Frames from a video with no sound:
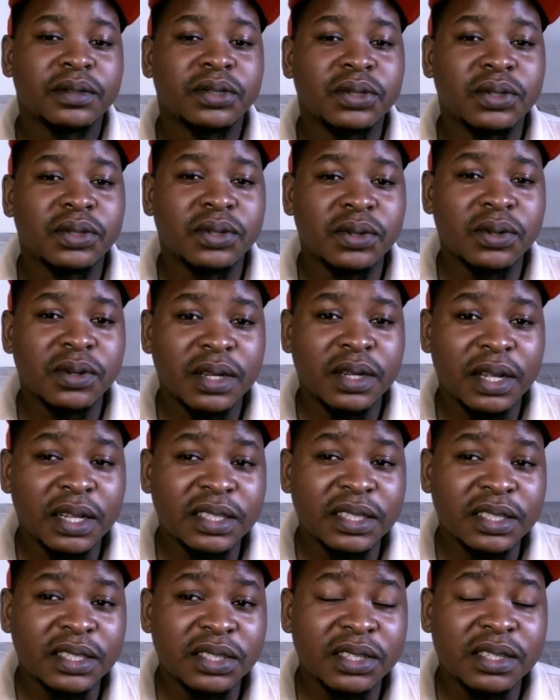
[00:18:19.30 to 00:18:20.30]
So
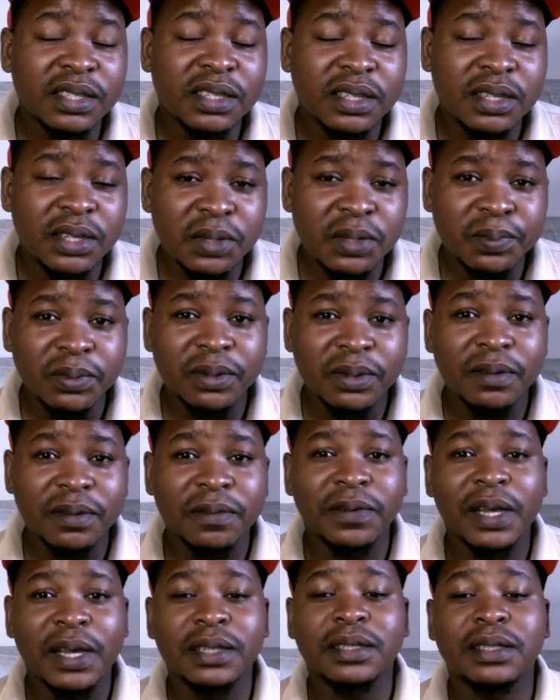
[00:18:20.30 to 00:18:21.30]
let's just keep
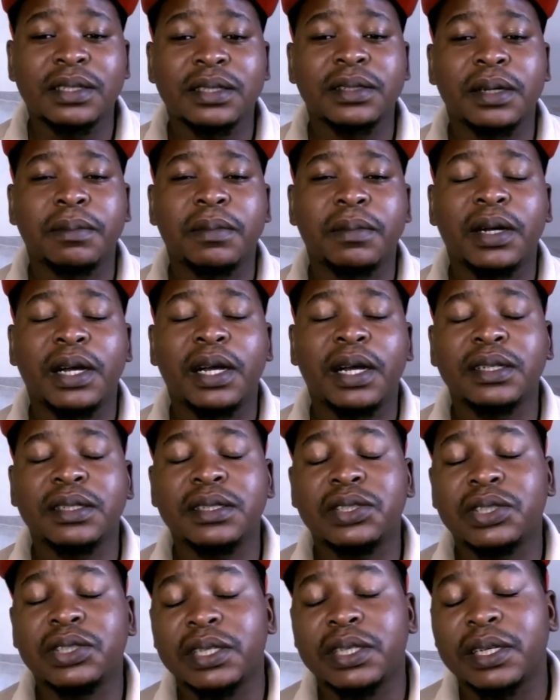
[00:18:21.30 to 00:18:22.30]
on fighting
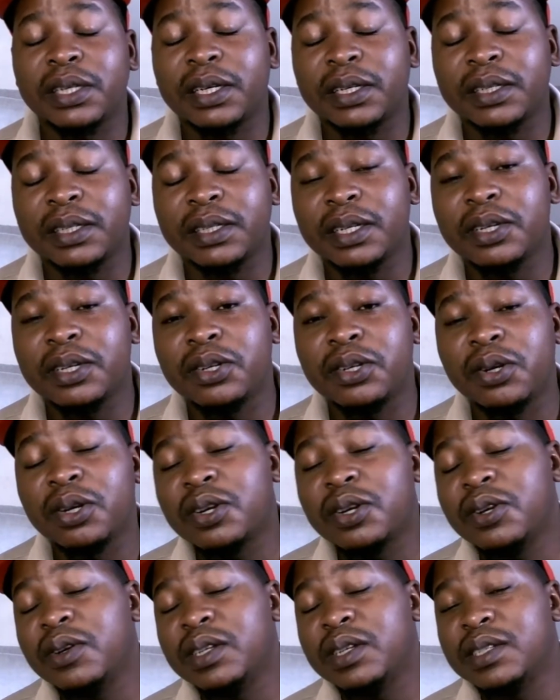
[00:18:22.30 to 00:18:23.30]
among each other and
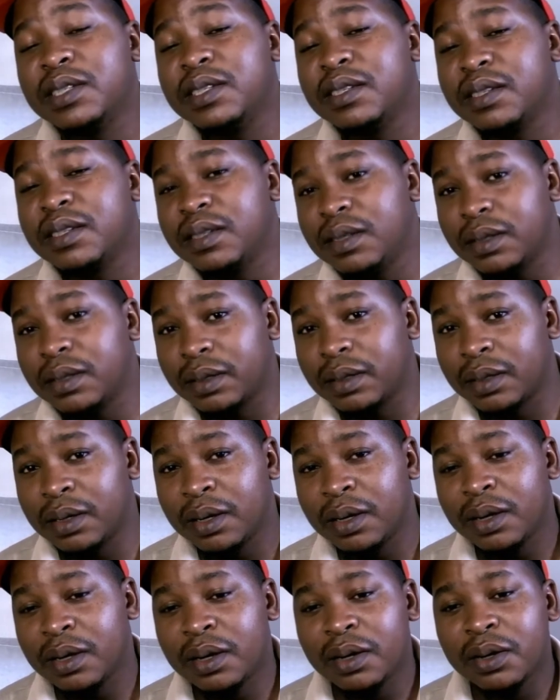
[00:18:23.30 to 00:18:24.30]
not noticing
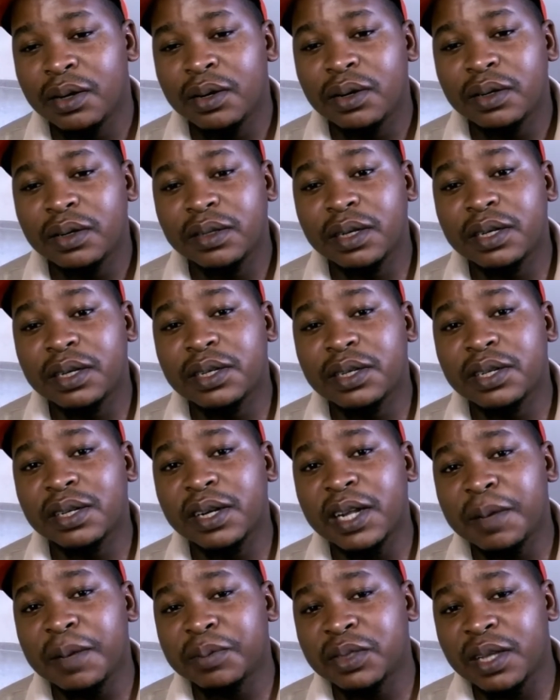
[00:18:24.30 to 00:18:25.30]
the
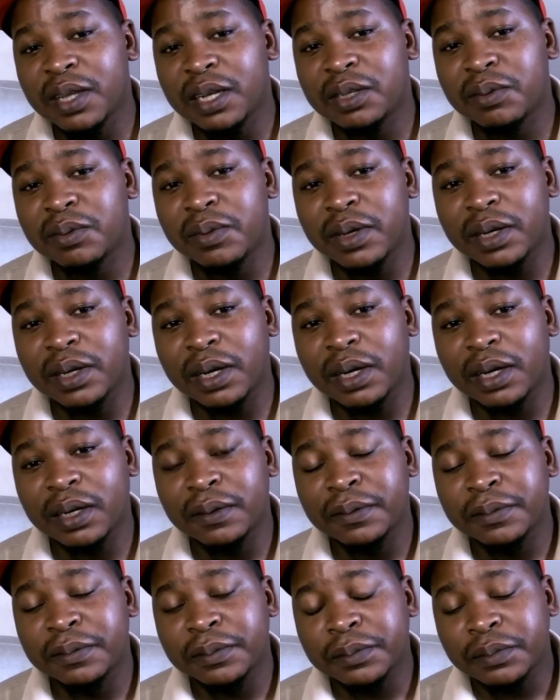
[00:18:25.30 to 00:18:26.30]
traps that we
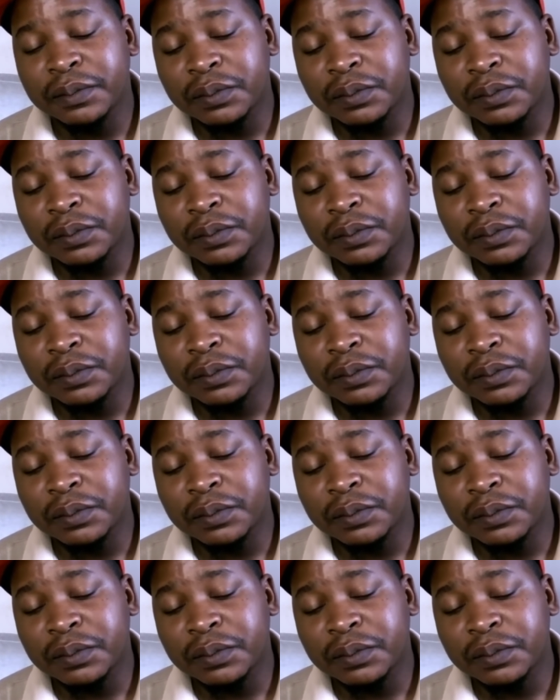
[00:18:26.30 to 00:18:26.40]
are